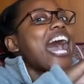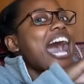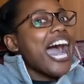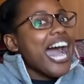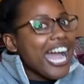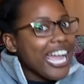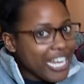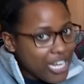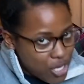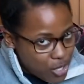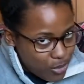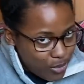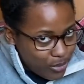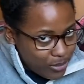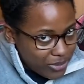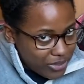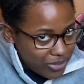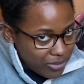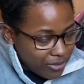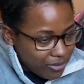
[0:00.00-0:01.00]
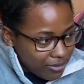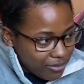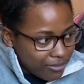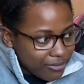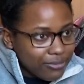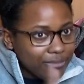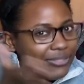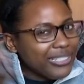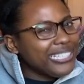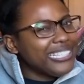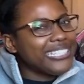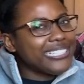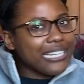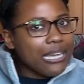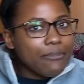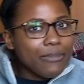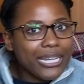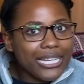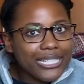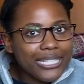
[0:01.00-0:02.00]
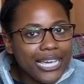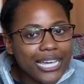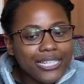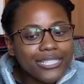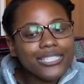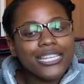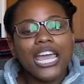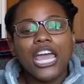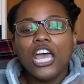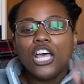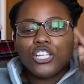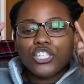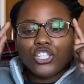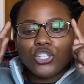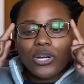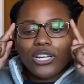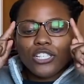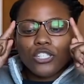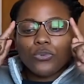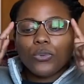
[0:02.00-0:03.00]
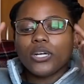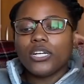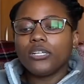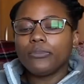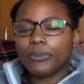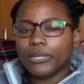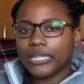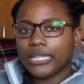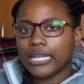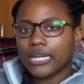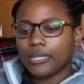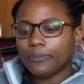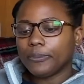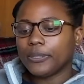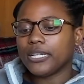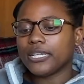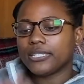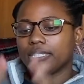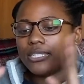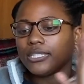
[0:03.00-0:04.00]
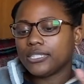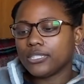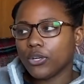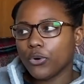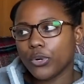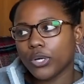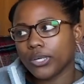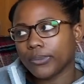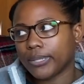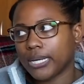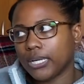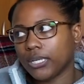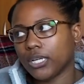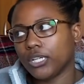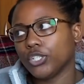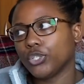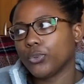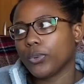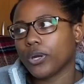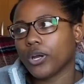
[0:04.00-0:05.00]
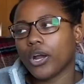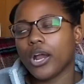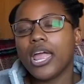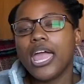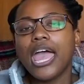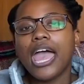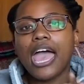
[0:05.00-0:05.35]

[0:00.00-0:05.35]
I use. Does that make sense? So I just wanted to bring that up because it is going around on Twitter.